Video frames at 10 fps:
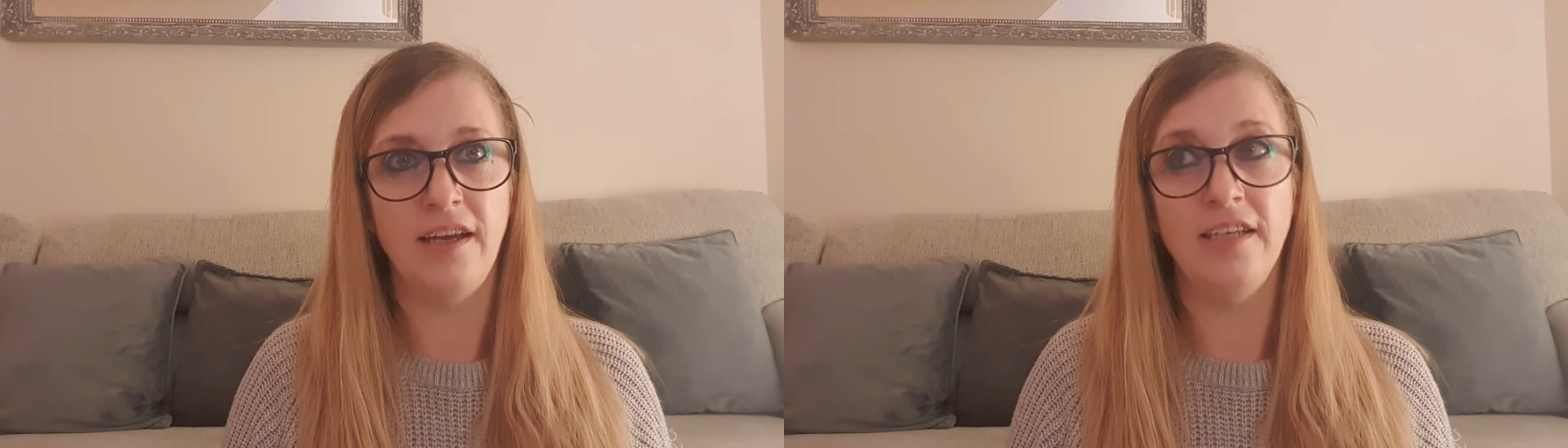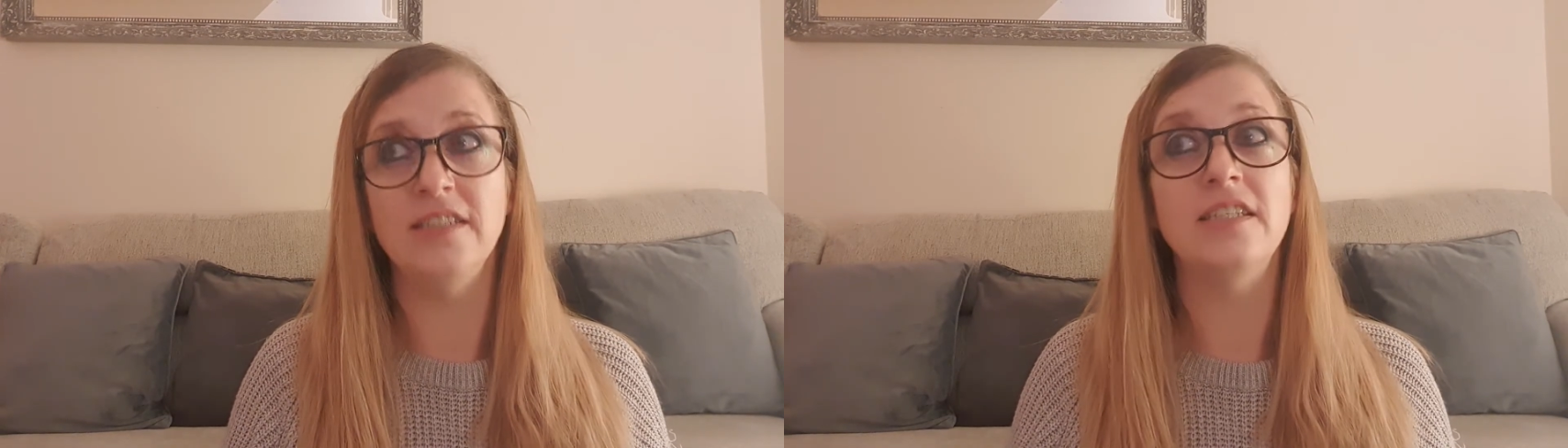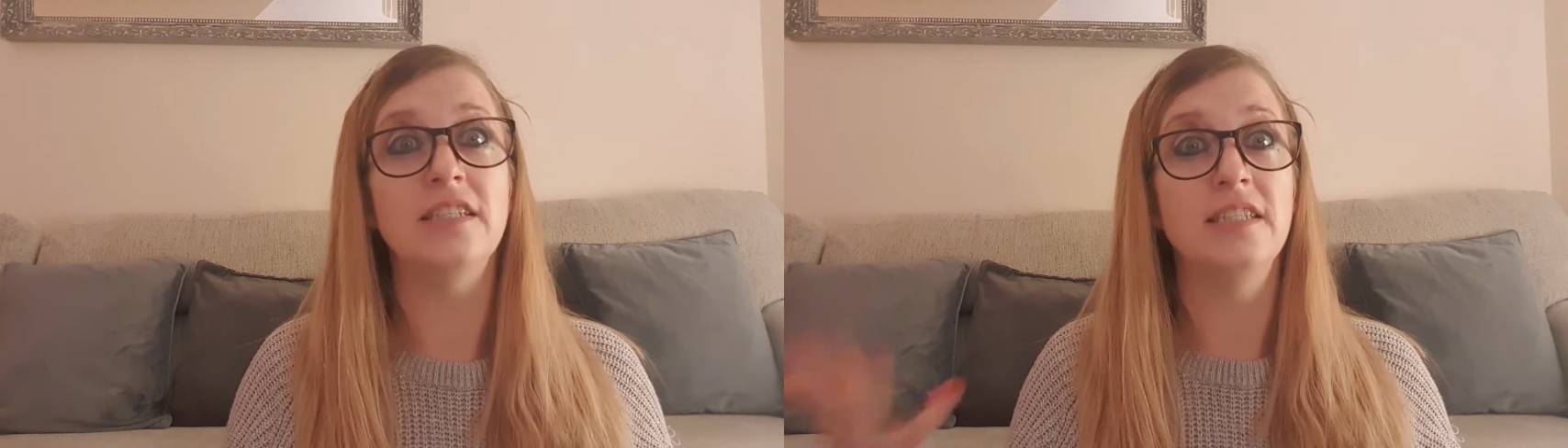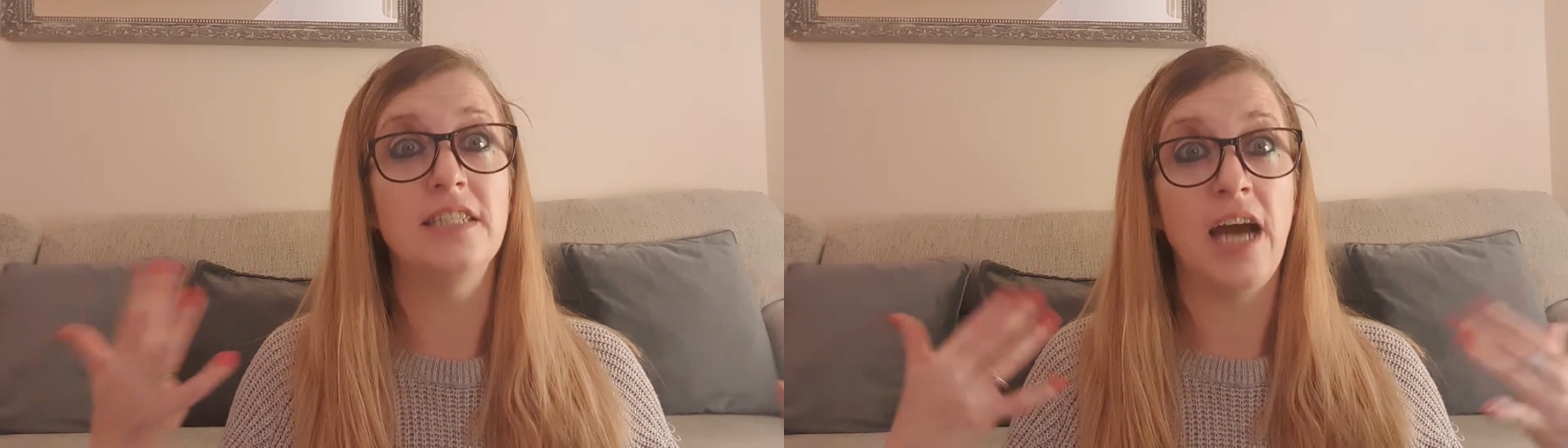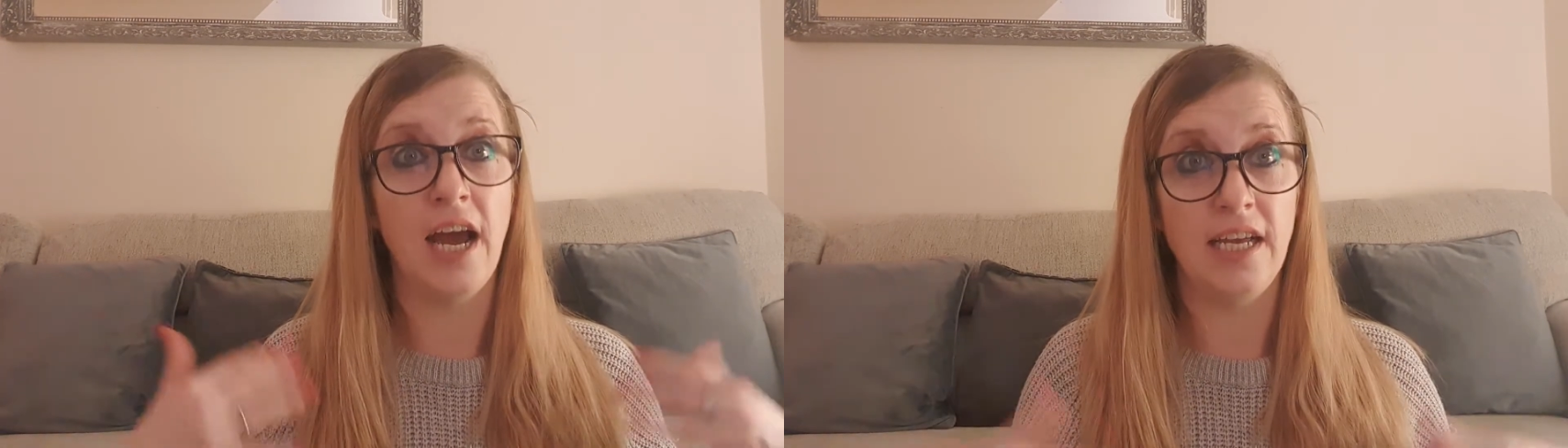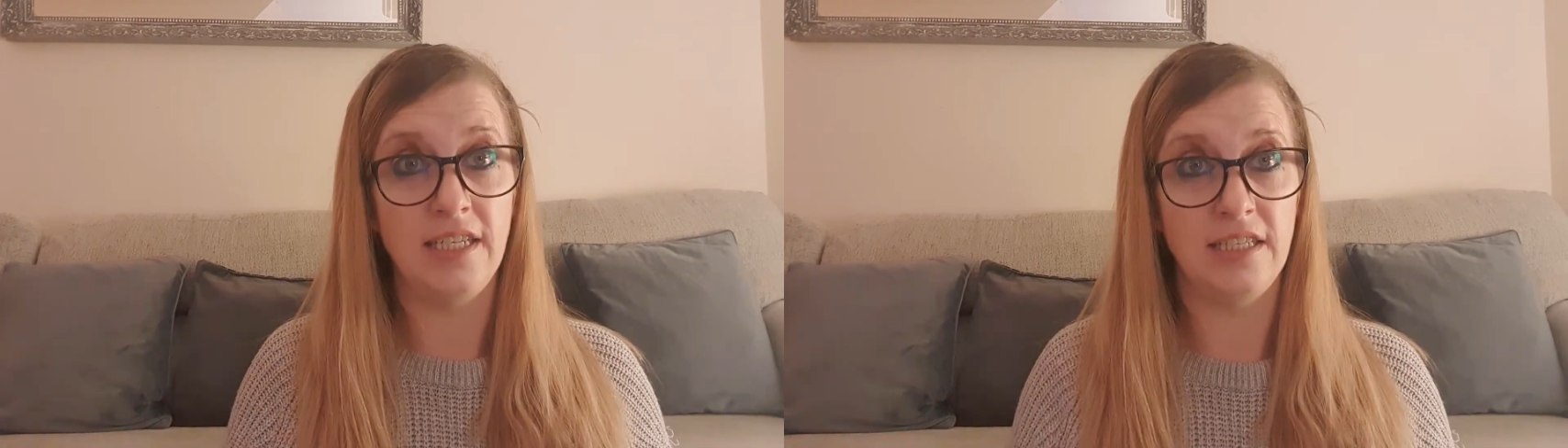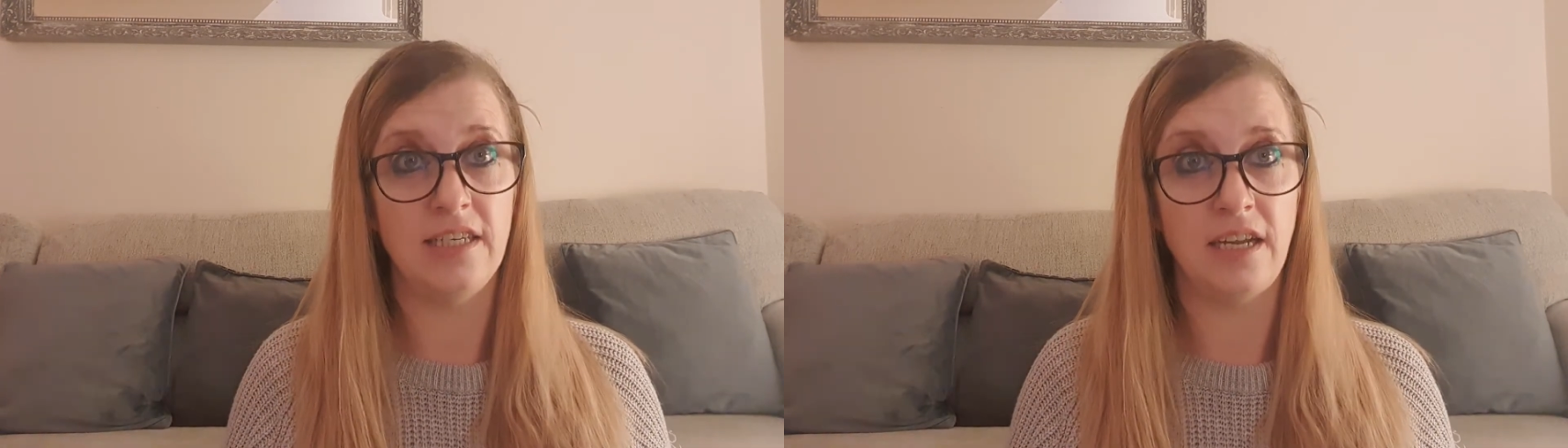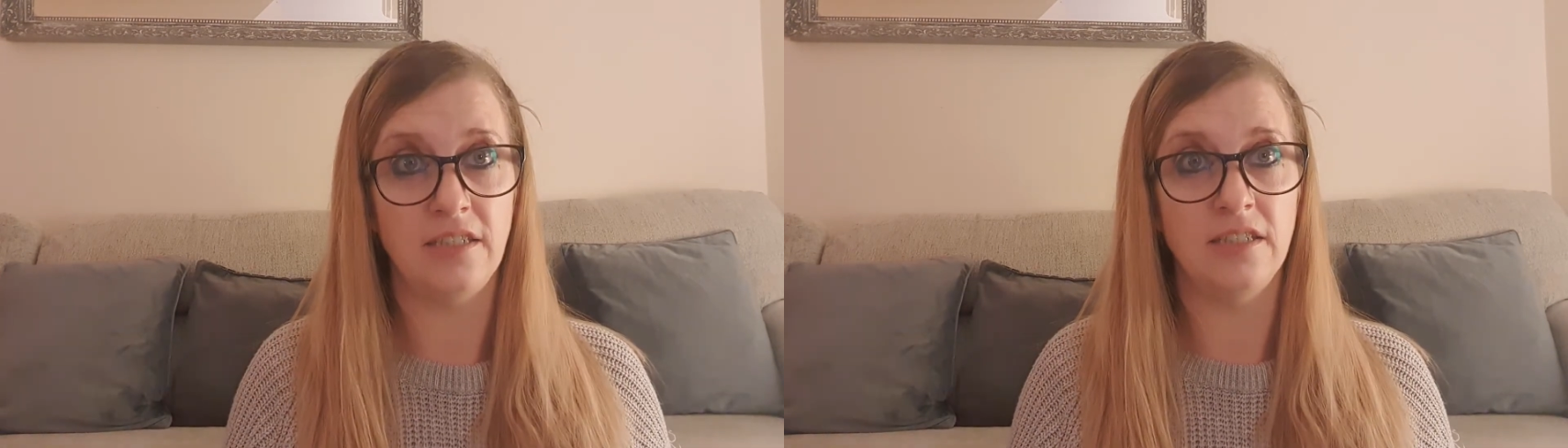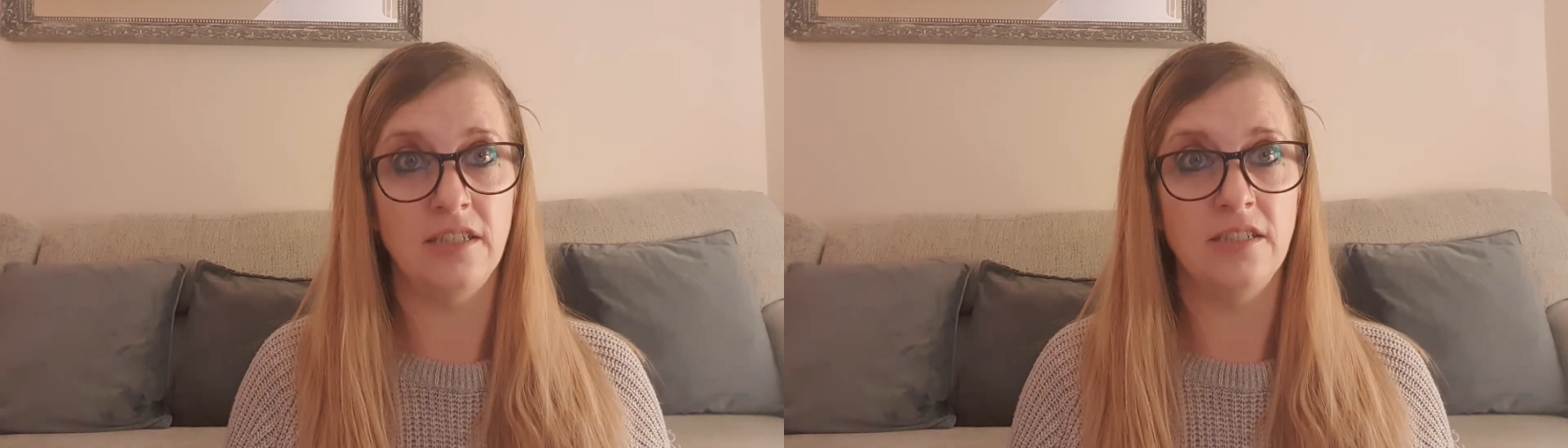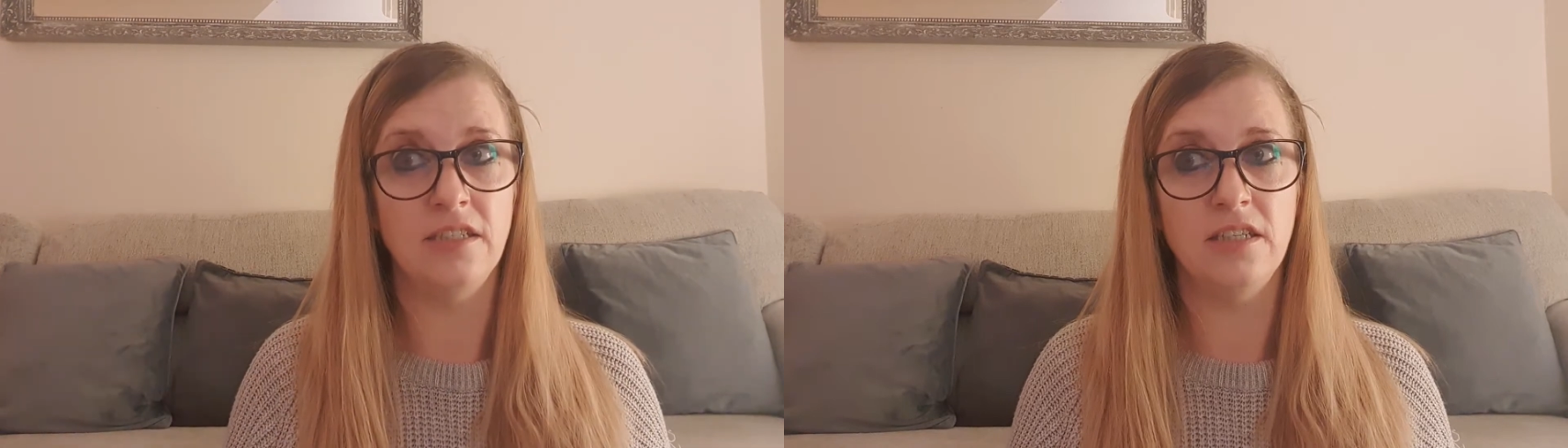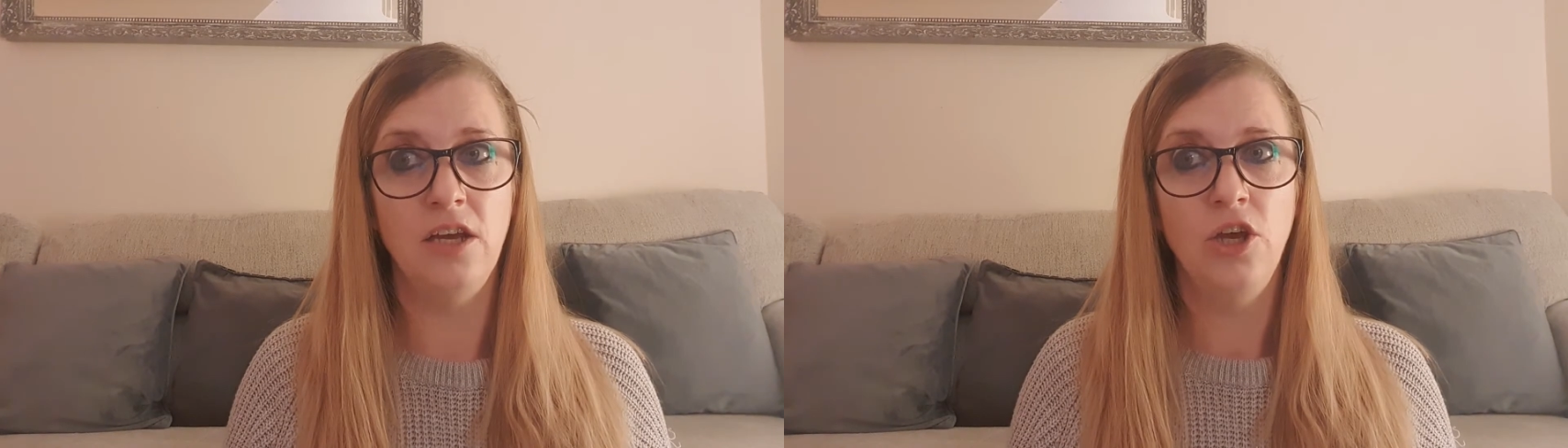in today's standards,